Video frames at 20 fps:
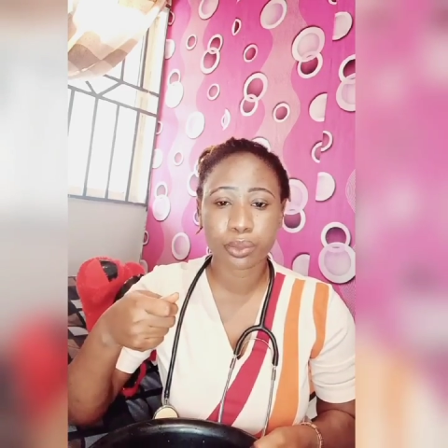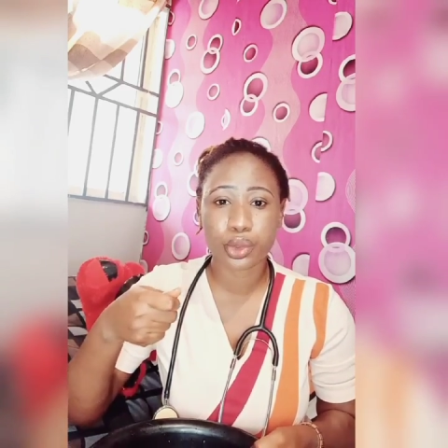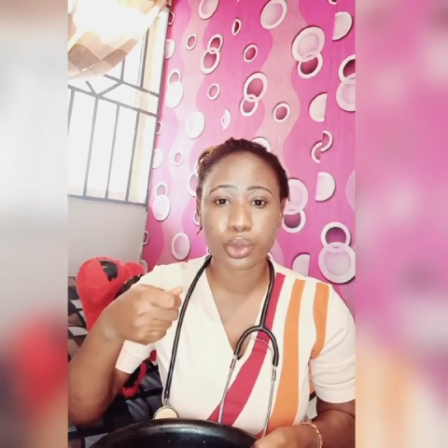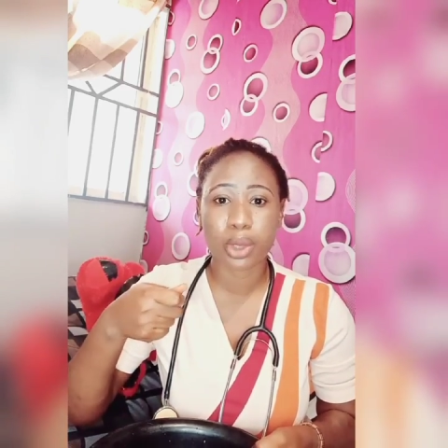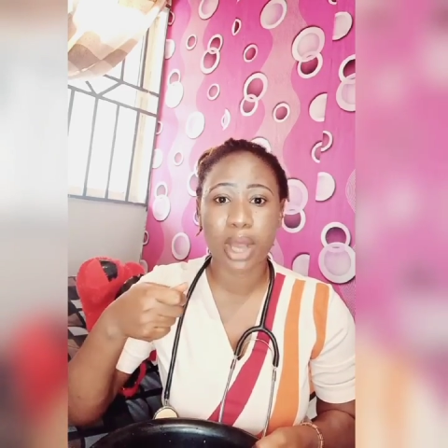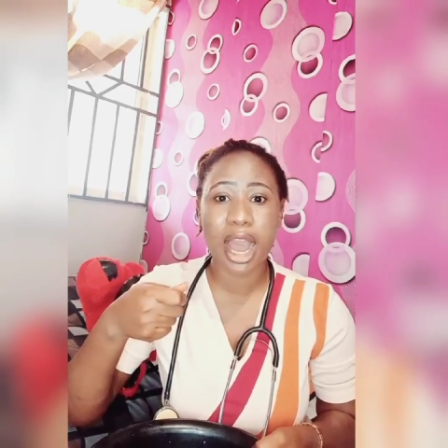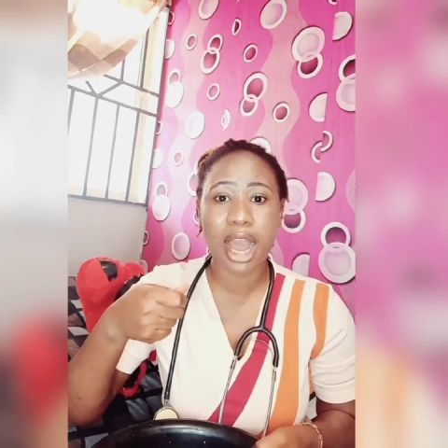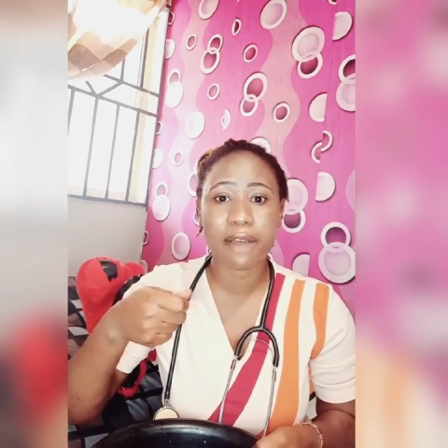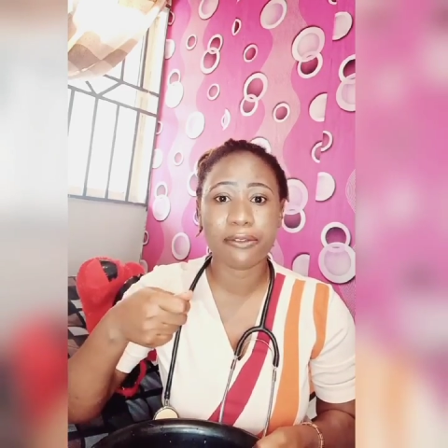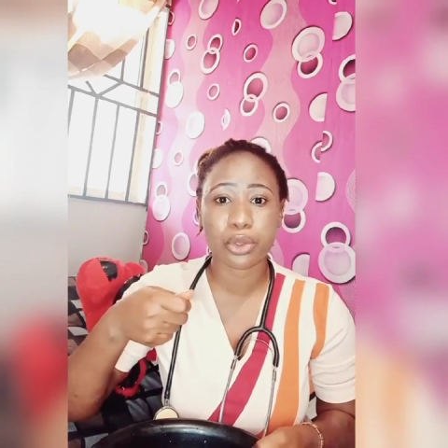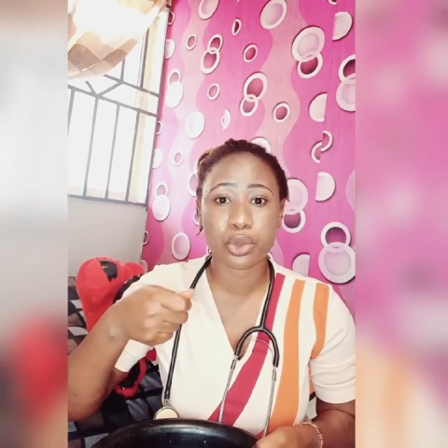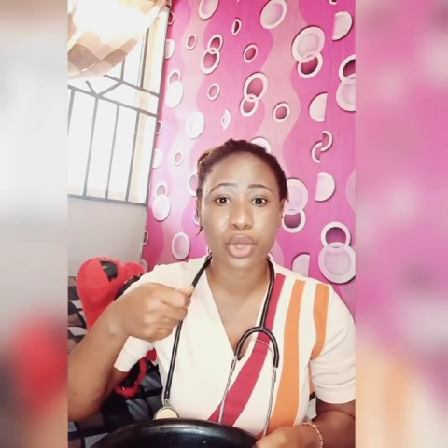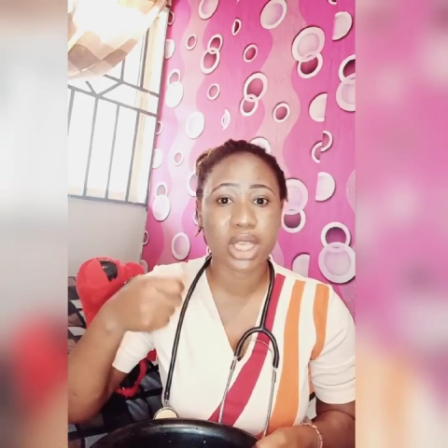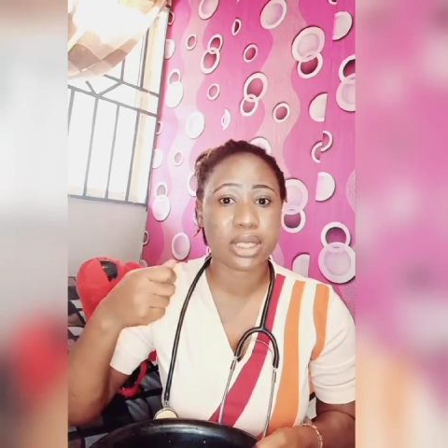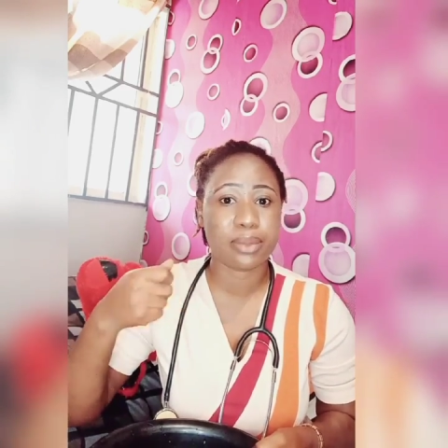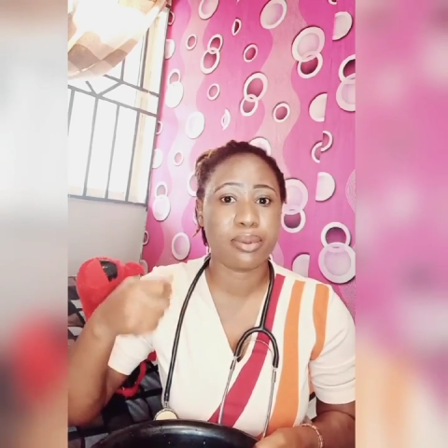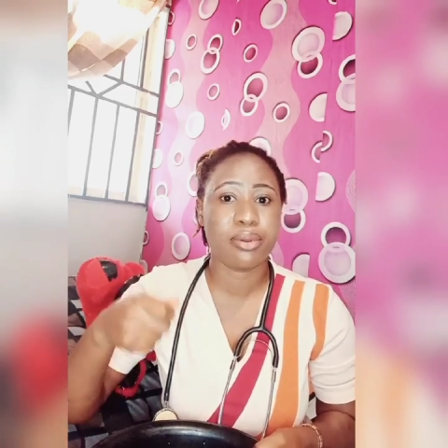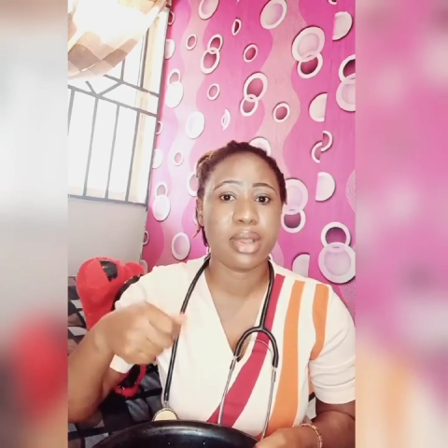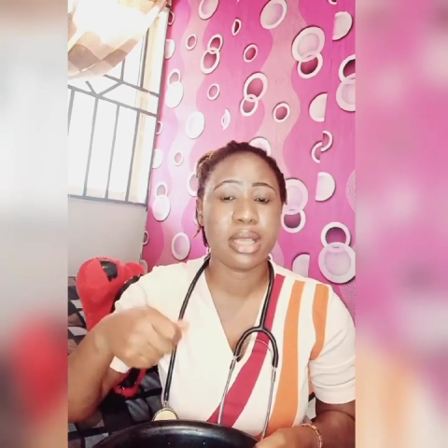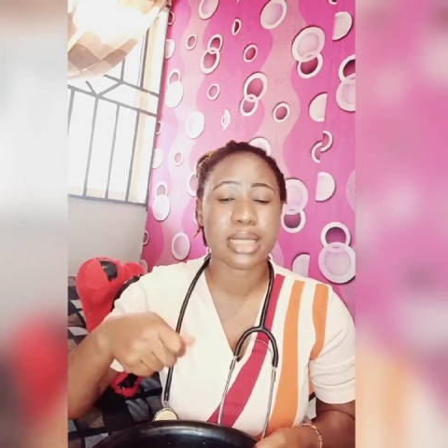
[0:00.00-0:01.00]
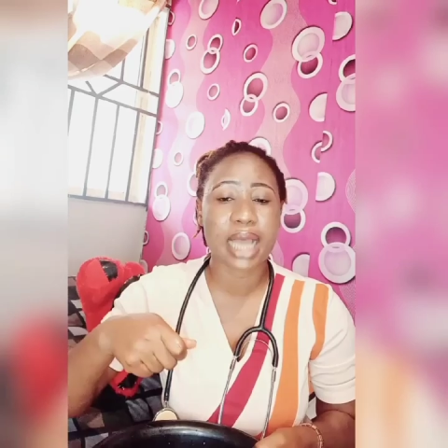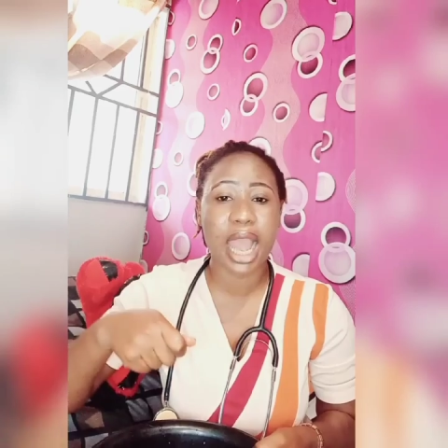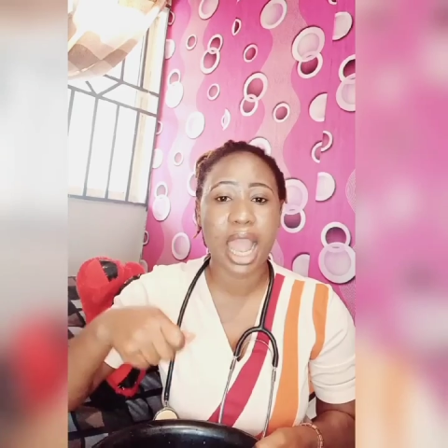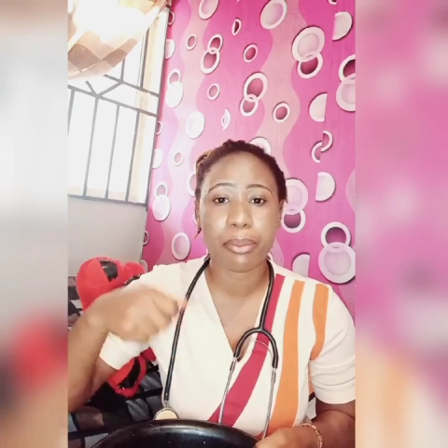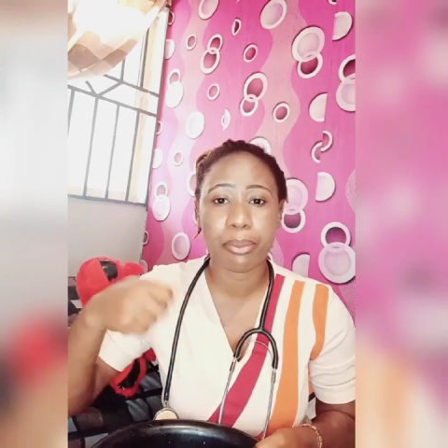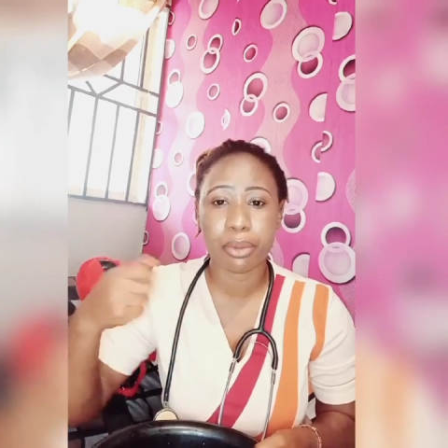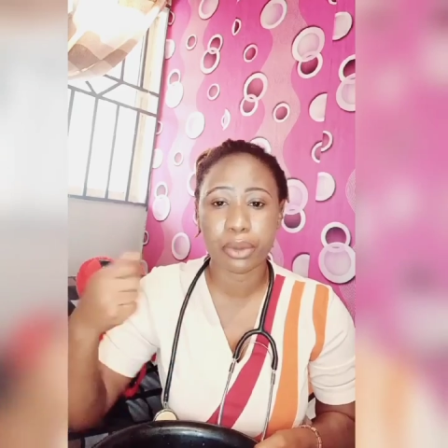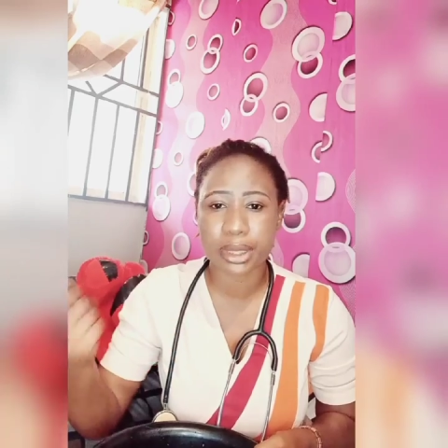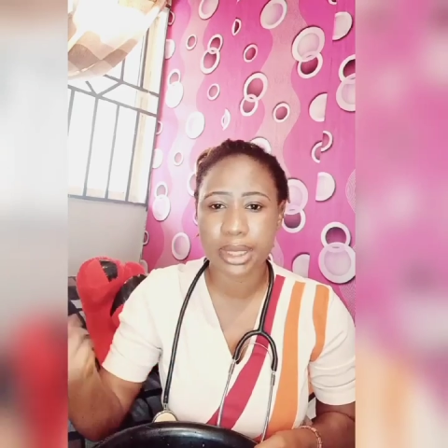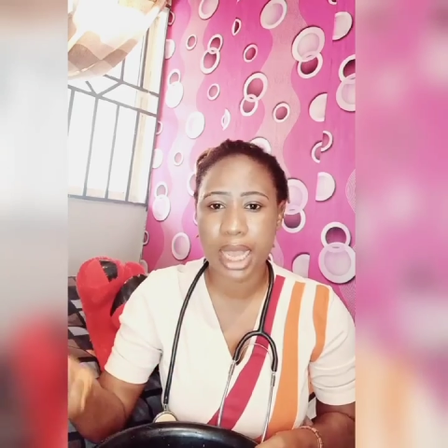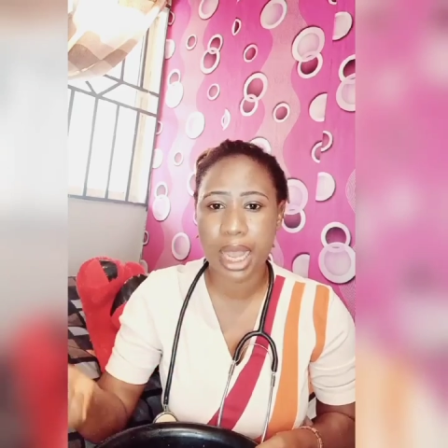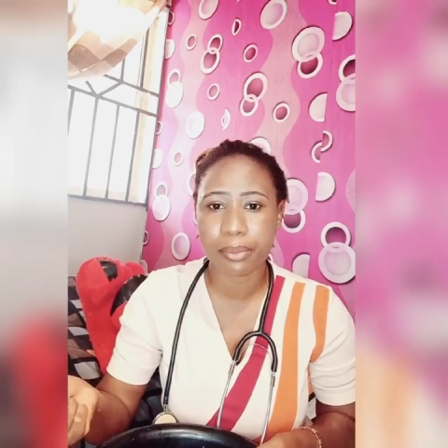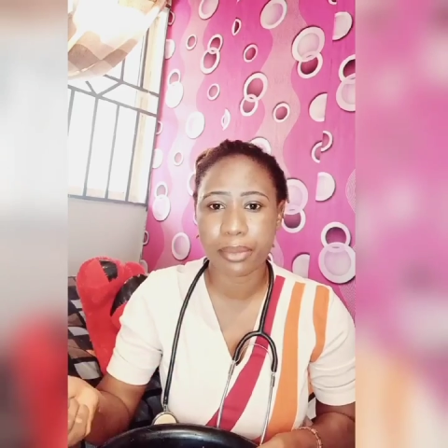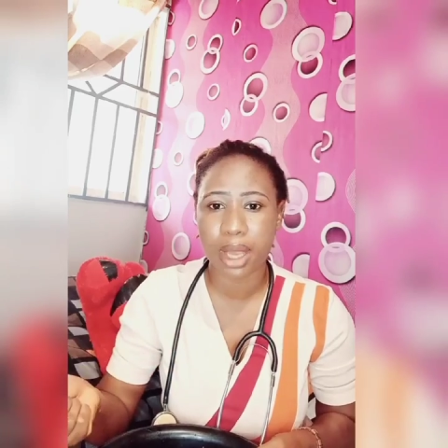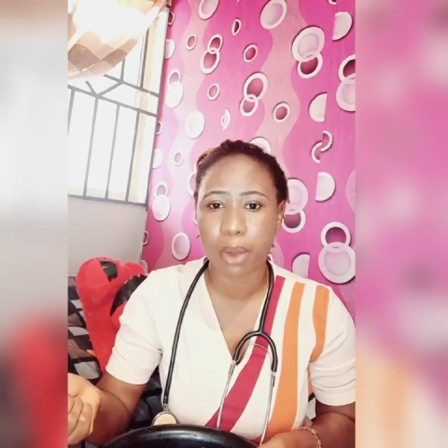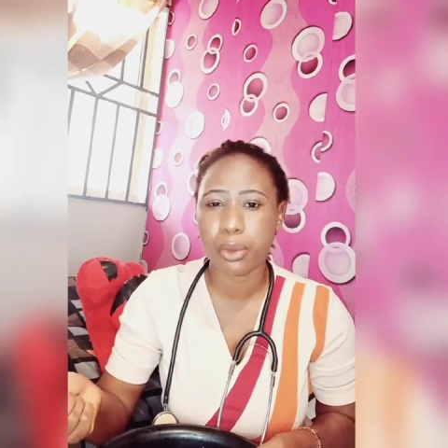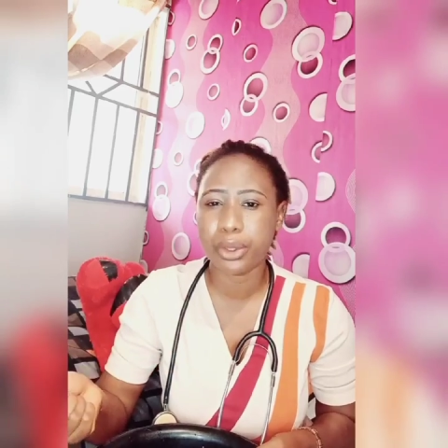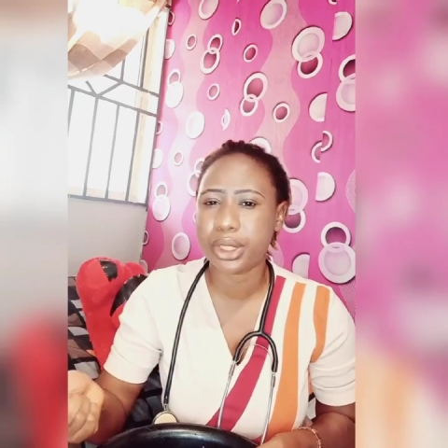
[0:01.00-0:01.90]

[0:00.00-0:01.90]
to have to experience hypothermia,